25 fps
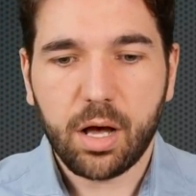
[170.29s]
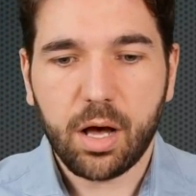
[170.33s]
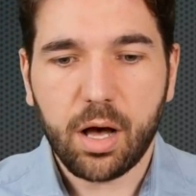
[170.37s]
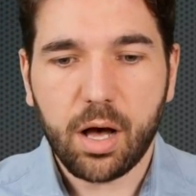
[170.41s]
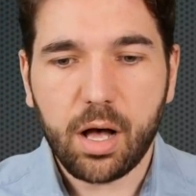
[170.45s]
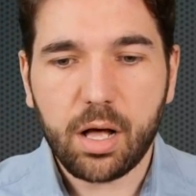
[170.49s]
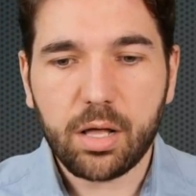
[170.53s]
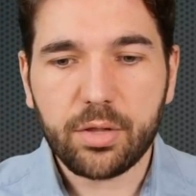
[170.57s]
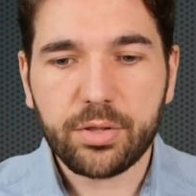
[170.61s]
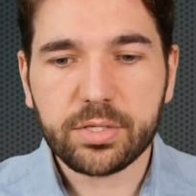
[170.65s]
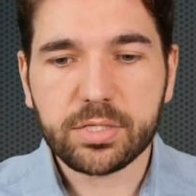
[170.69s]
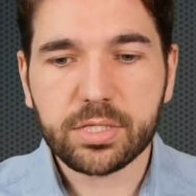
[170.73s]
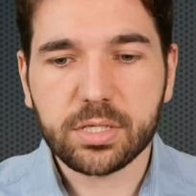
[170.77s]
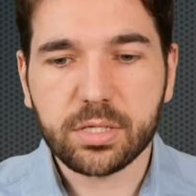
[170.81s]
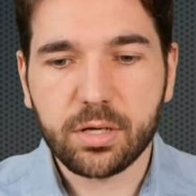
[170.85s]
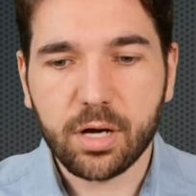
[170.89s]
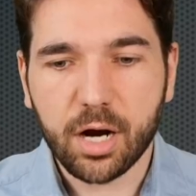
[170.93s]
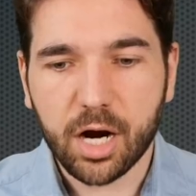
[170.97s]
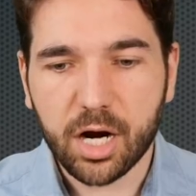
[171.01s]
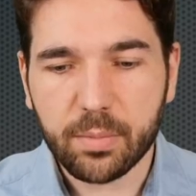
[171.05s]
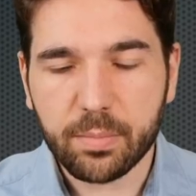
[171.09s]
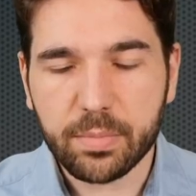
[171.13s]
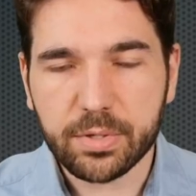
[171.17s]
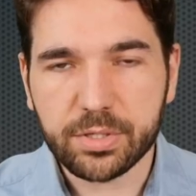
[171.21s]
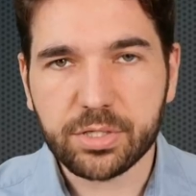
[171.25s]
All this
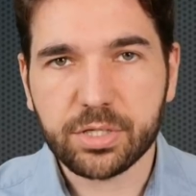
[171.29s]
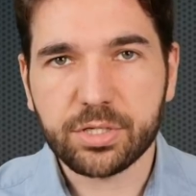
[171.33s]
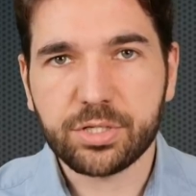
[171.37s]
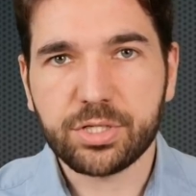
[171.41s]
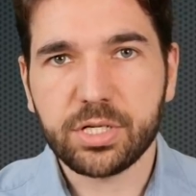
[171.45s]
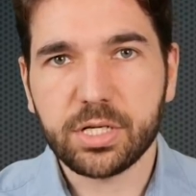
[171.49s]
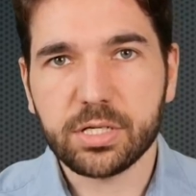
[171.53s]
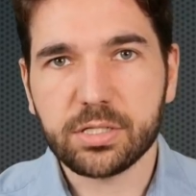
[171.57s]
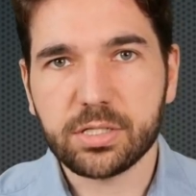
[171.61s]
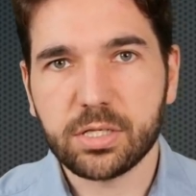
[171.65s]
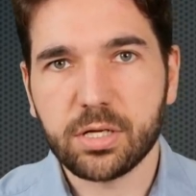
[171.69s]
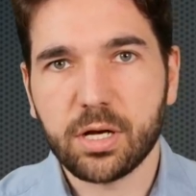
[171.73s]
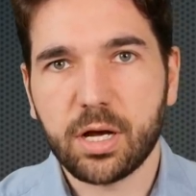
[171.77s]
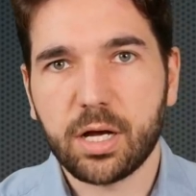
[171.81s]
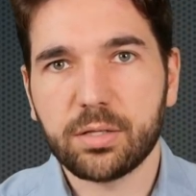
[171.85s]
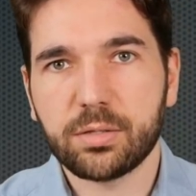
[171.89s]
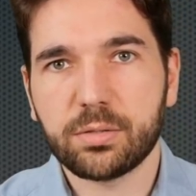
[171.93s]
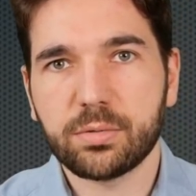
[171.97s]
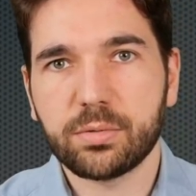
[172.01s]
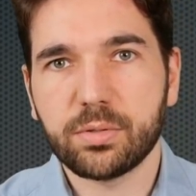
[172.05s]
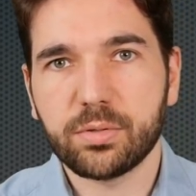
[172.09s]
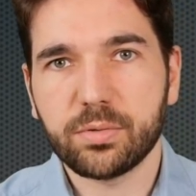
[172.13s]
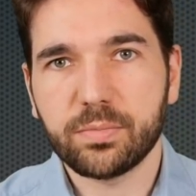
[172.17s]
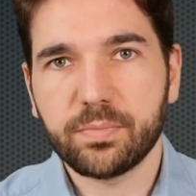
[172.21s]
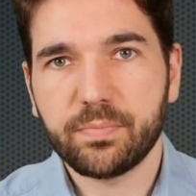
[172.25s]
garbage she has gone
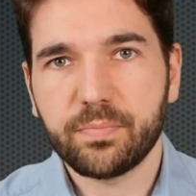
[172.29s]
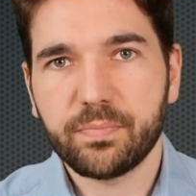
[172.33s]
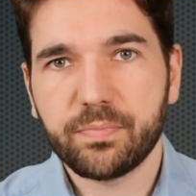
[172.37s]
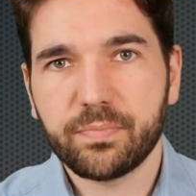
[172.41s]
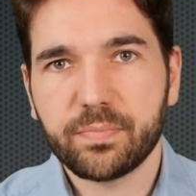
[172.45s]
through.